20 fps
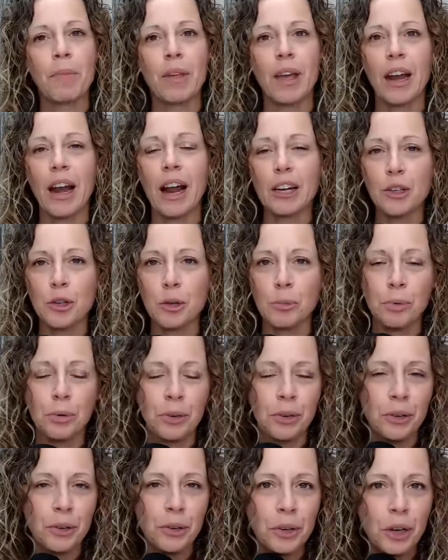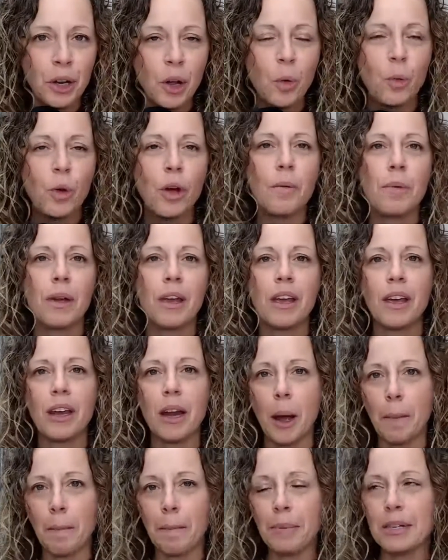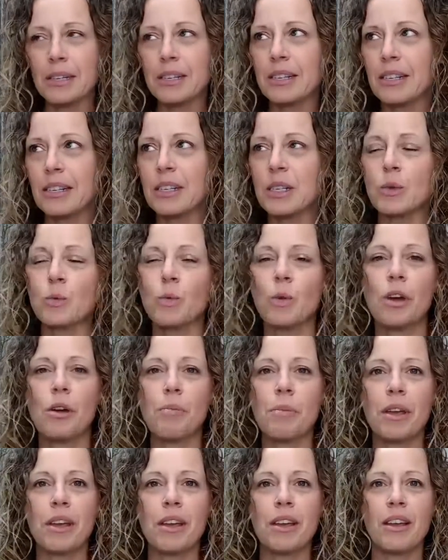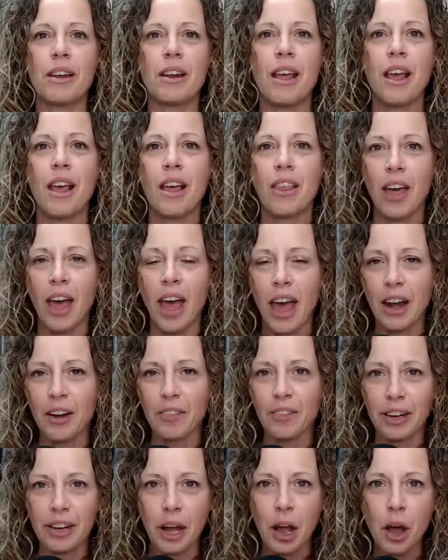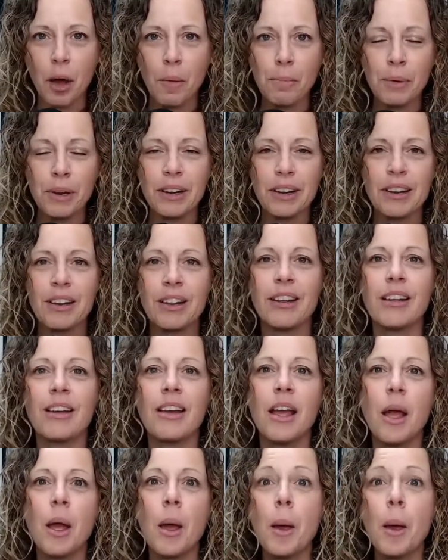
an entrepreneurial woman, a businesswoman, the head of a company,